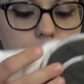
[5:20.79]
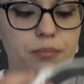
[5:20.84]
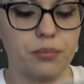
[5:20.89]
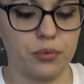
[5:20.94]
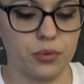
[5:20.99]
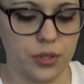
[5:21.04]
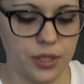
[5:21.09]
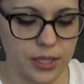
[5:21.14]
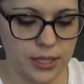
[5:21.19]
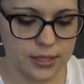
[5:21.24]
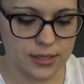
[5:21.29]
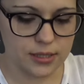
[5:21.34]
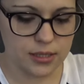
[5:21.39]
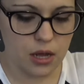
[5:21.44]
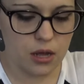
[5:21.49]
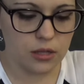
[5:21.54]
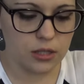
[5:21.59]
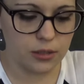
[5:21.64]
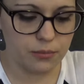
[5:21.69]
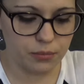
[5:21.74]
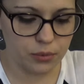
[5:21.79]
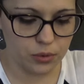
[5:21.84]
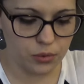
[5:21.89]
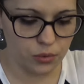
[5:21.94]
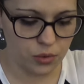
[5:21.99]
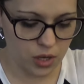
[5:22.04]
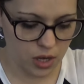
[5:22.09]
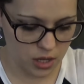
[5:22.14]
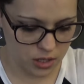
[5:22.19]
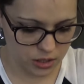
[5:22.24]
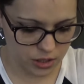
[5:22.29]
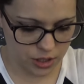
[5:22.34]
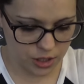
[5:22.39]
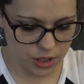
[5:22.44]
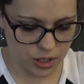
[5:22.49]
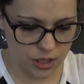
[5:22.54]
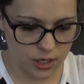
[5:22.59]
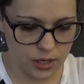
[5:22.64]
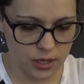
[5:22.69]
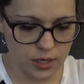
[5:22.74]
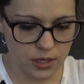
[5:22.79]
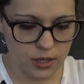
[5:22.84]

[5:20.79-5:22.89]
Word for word: pretty solid blue color.